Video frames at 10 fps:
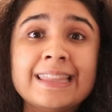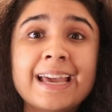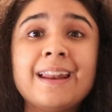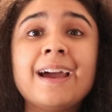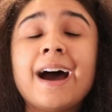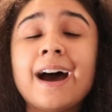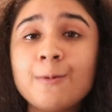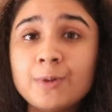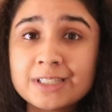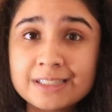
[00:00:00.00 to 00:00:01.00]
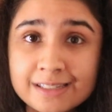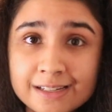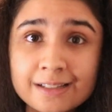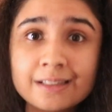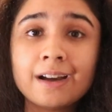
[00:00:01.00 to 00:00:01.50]
then I would
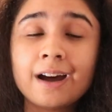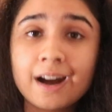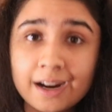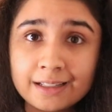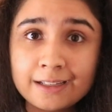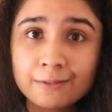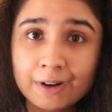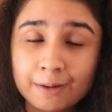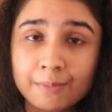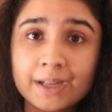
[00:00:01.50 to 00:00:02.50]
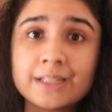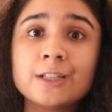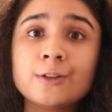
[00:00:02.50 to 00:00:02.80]
still highly recommend